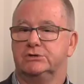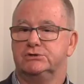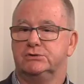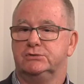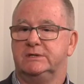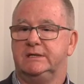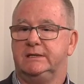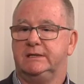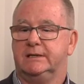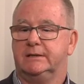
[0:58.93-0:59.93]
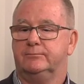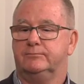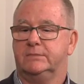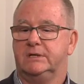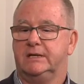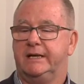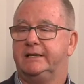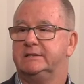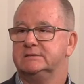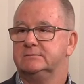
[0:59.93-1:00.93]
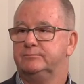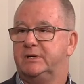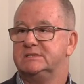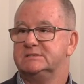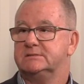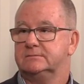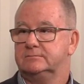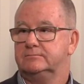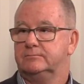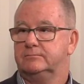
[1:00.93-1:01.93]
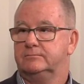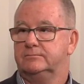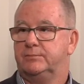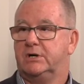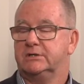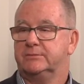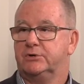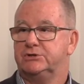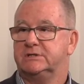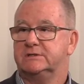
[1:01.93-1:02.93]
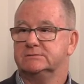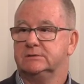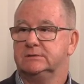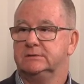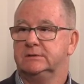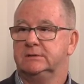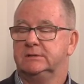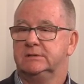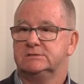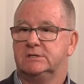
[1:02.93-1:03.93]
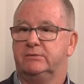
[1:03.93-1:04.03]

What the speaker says: to do the land-based part of the project as well. So